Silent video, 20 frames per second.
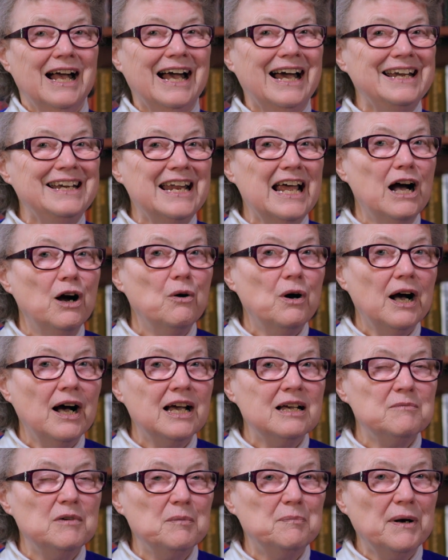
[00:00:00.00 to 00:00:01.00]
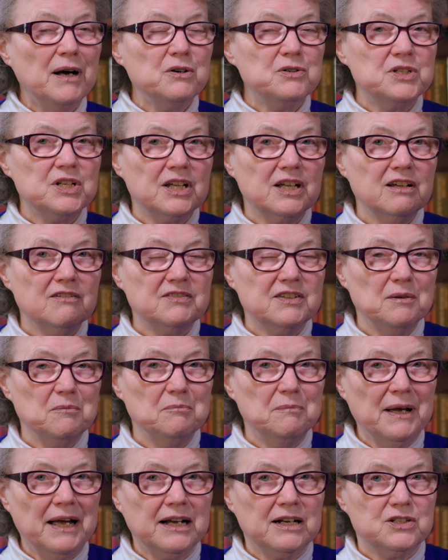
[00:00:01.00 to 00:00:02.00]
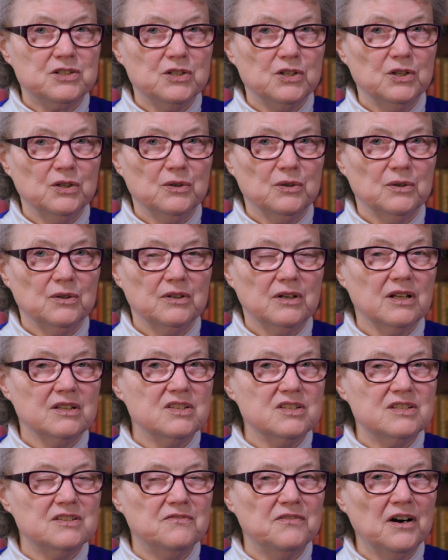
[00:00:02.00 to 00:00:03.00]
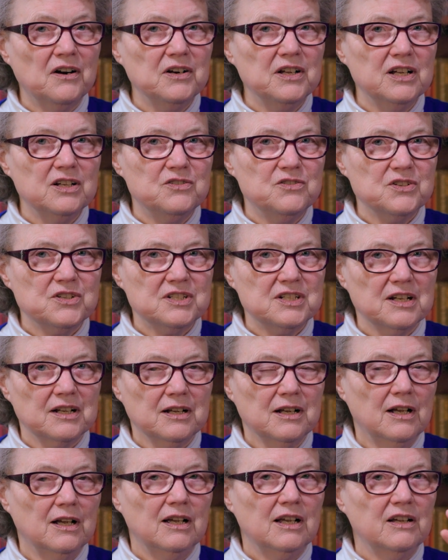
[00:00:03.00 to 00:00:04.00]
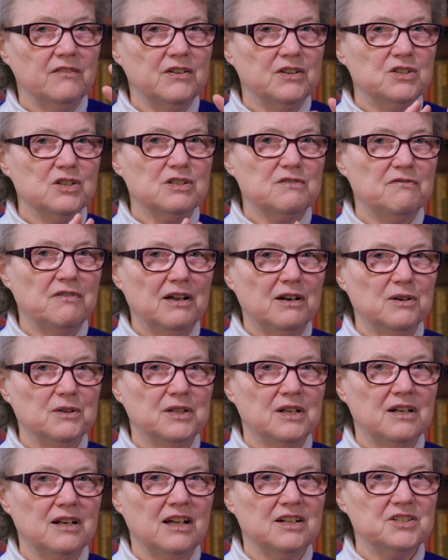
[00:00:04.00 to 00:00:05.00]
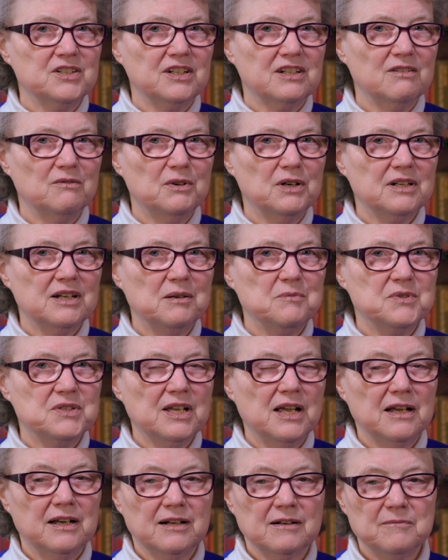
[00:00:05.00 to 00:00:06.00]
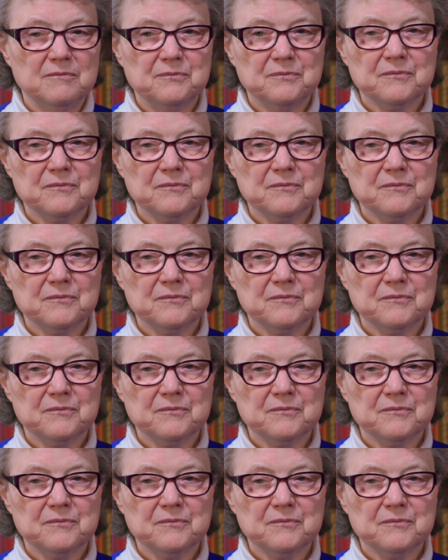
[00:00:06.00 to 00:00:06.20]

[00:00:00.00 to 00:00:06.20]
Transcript: And now I'm about to give them back to you. Now, this is very interesting if you just follow the logic of what I'm saying.